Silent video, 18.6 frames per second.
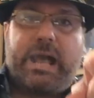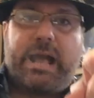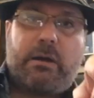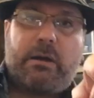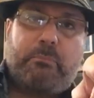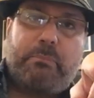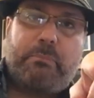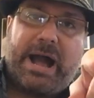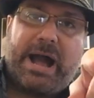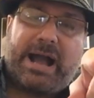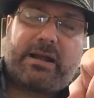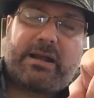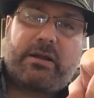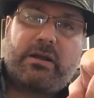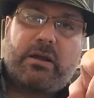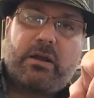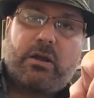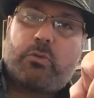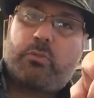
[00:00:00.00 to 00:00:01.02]
now
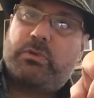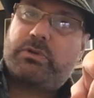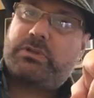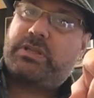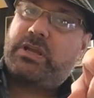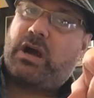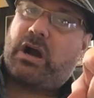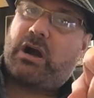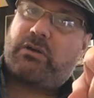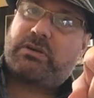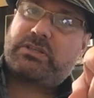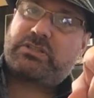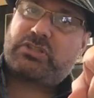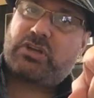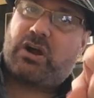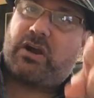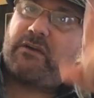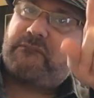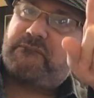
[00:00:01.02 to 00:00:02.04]
back with the
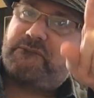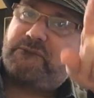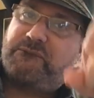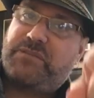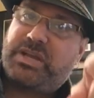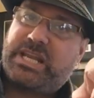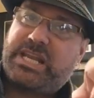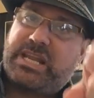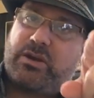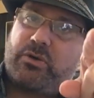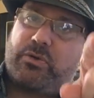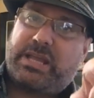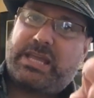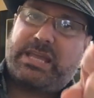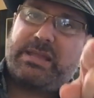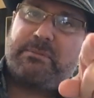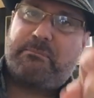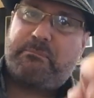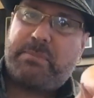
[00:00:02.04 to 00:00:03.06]
RSR Video
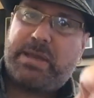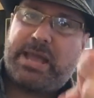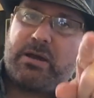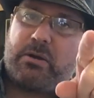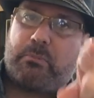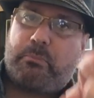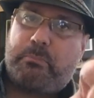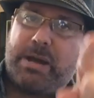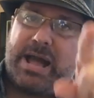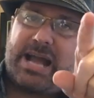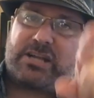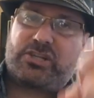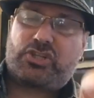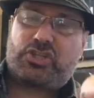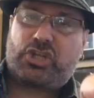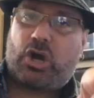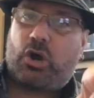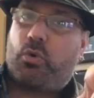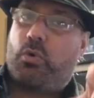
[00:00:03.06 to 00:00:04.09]
Email Bag
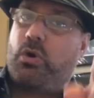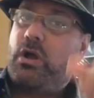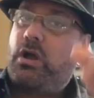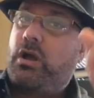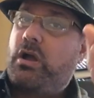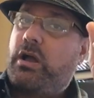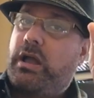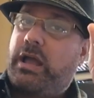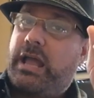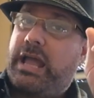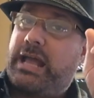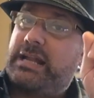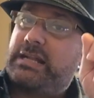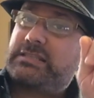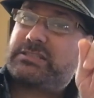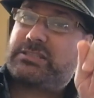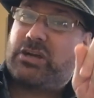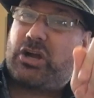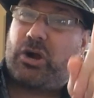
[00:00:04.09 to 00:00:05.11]
Show. And
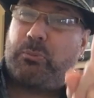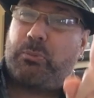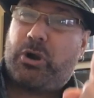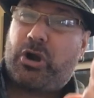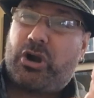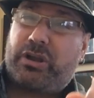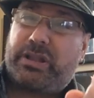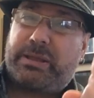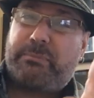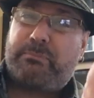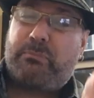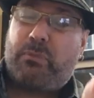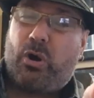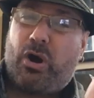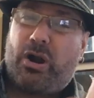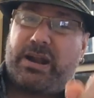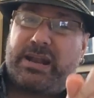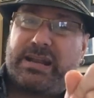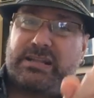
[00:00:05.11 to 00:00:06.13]
it's early
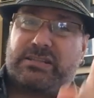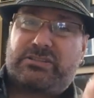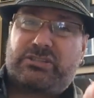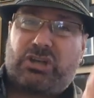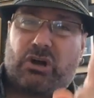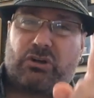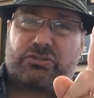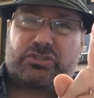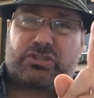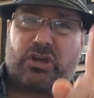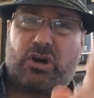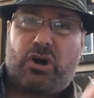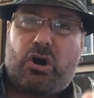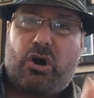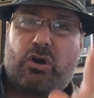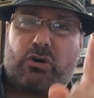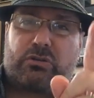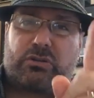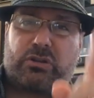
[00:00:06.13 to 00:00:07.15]
morning in Tulsa,
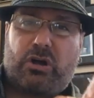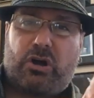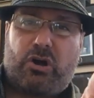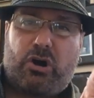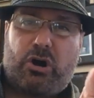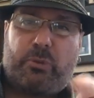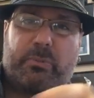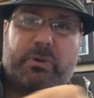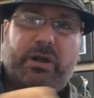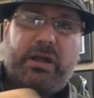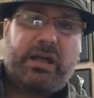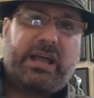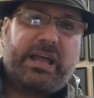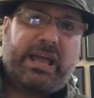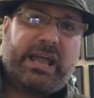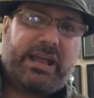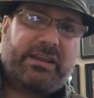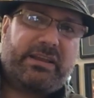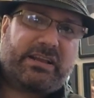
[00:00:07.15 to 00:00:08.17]
Oklahoma.
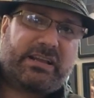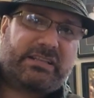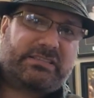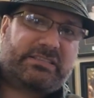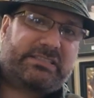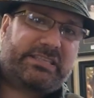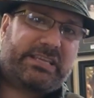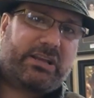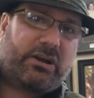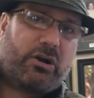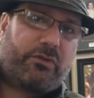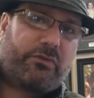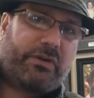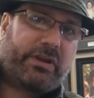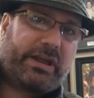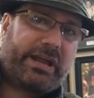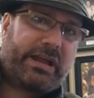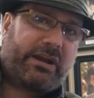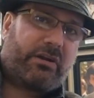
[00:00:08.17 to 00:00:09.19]
And you can see
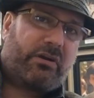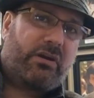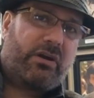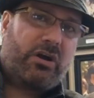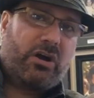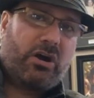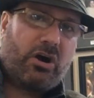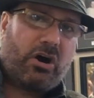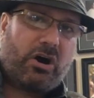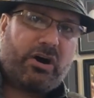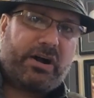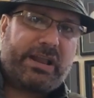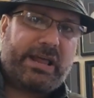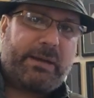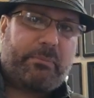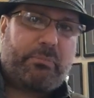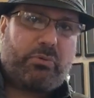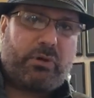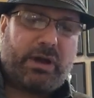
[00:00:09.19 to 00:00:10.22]
over here all
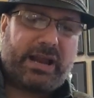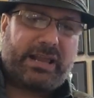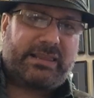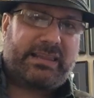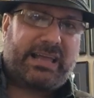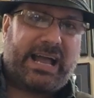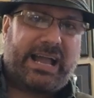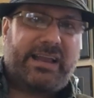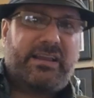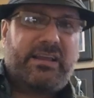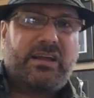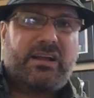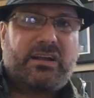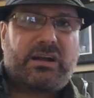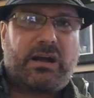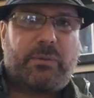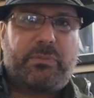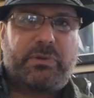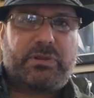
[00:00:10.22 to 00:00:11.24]
that bright light
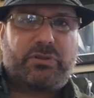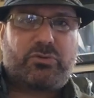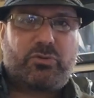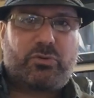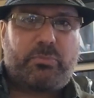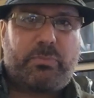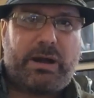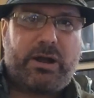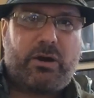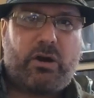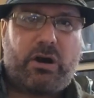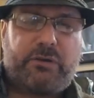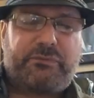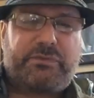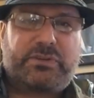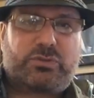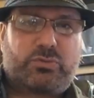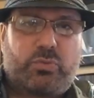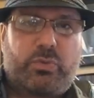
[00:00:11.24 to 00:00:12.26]
coming through my
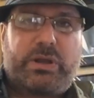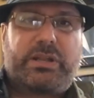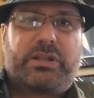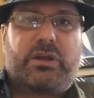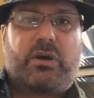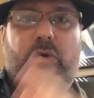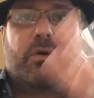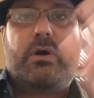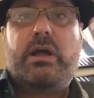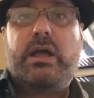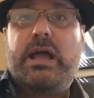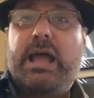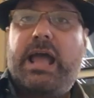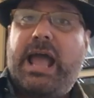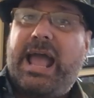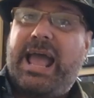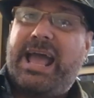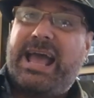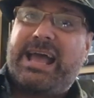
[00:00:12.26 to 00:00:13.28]
office window.
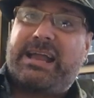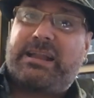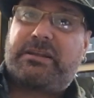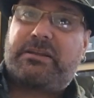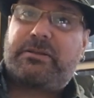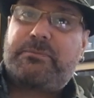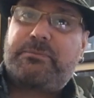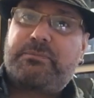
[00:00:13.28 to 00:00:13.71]
And